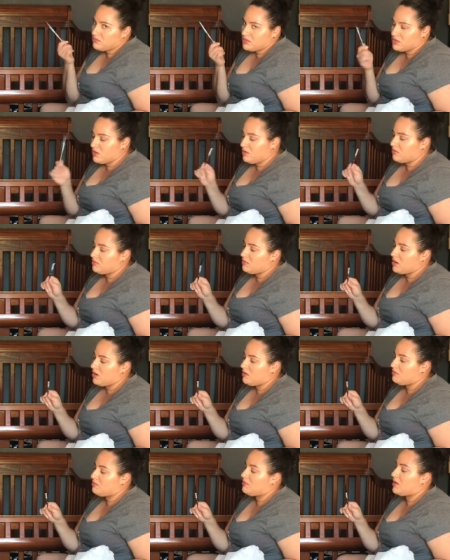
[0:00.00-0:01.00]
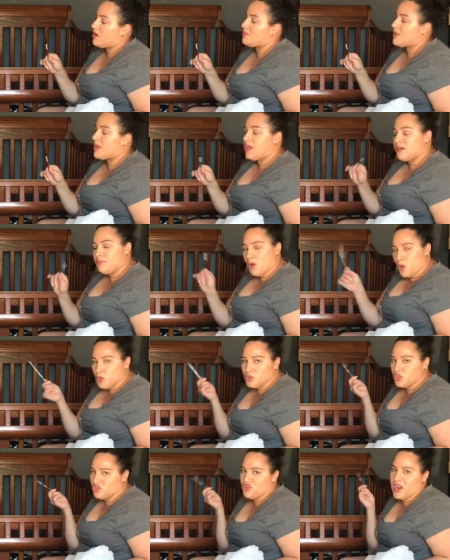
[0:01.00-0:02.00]
So, you know, I'm not
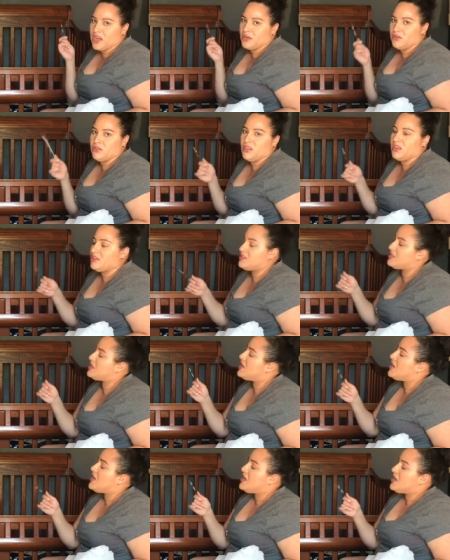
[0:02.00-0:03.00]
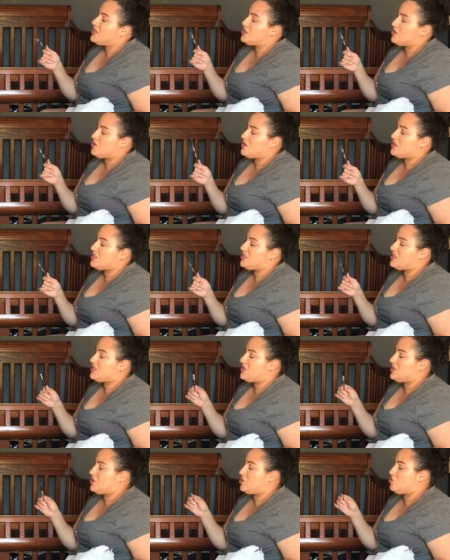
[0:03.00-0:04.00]
opposed to trying new things. So this is
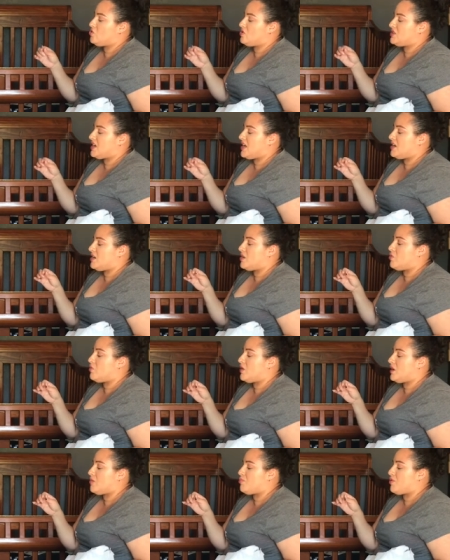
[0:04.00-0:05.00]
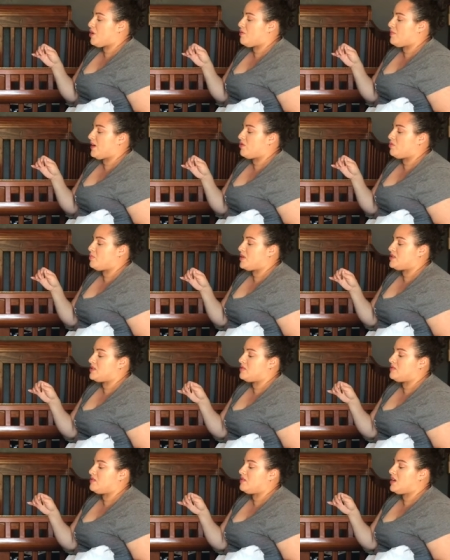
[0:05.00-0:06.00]
the Jordana Quick Brow Micro
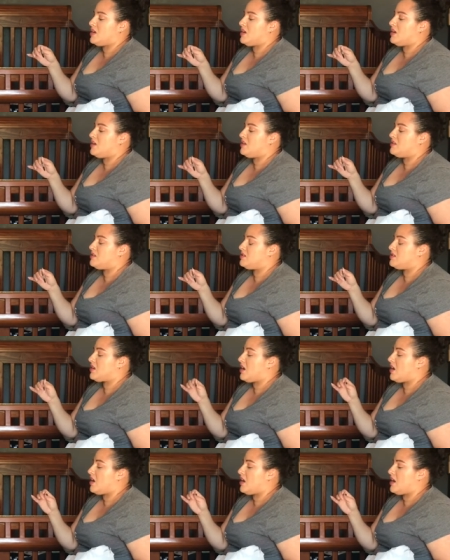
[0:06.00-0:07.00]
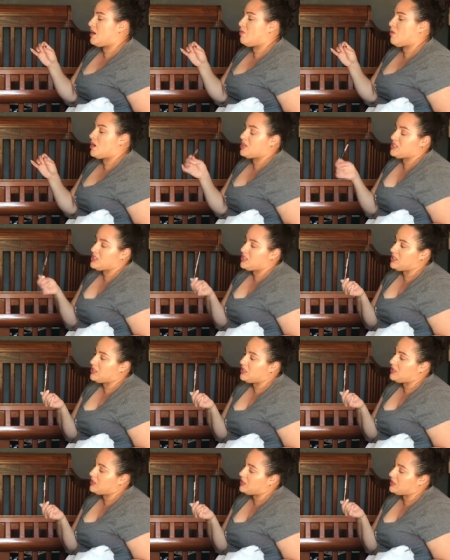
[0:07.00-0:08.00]
Pencil. And I want to
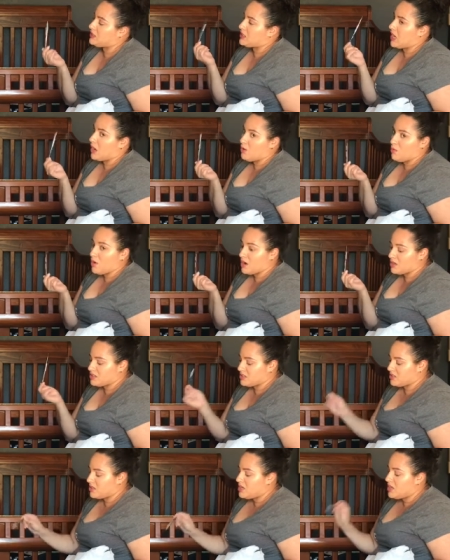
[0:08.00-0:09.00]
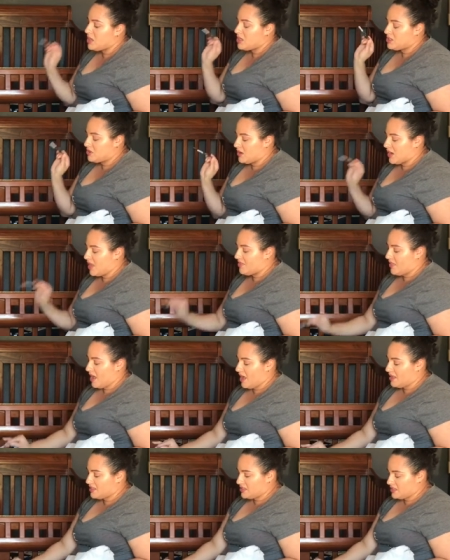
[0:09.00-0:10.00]
see how it works. So I got
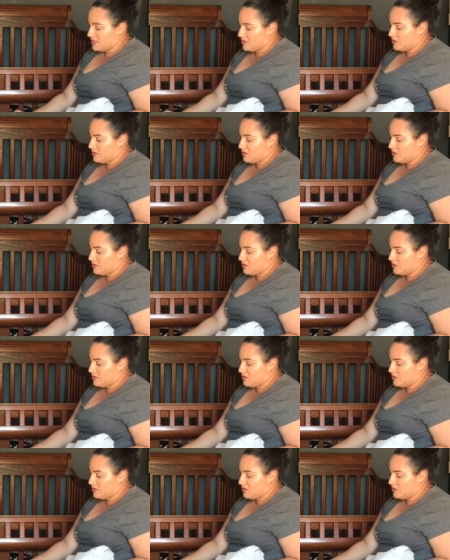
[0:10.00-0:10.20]
that.